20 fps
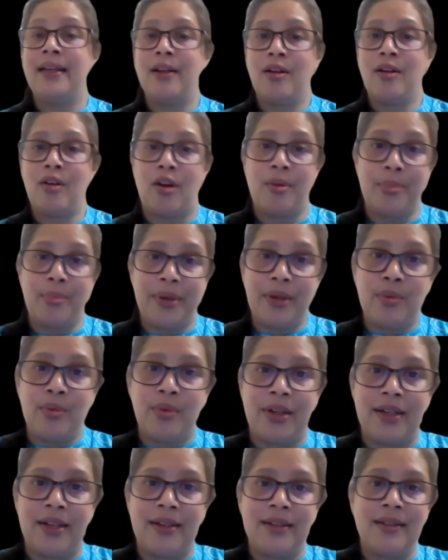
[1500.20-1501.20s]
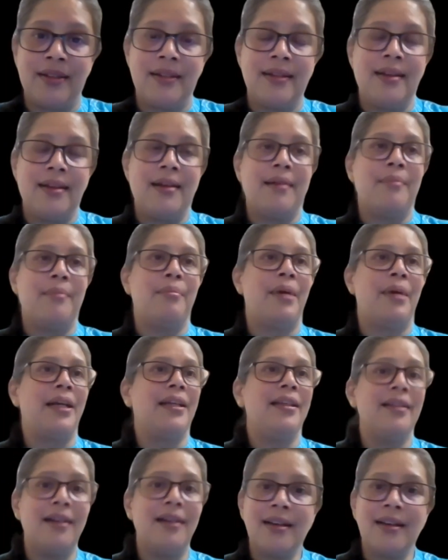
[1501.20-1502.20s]
a corporate world, but
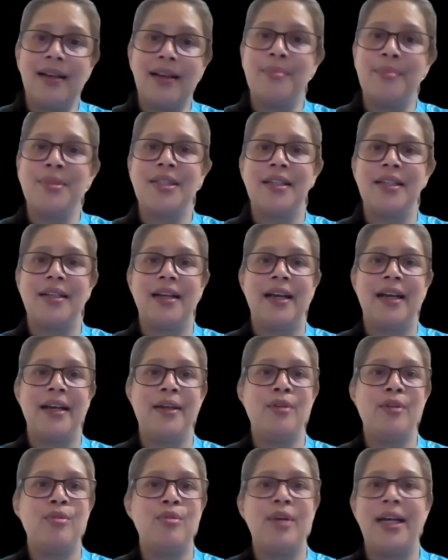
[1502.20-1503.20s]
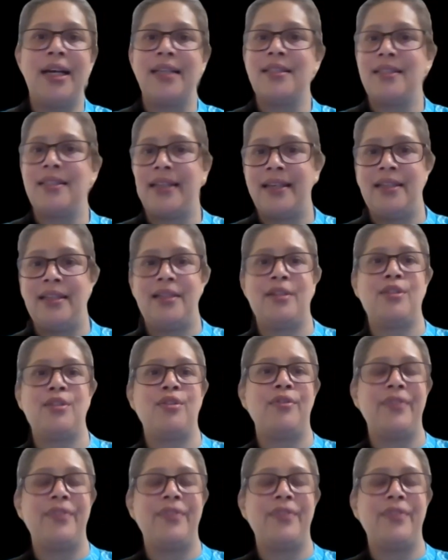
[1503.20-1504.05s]
here comes a guy who has 10 years of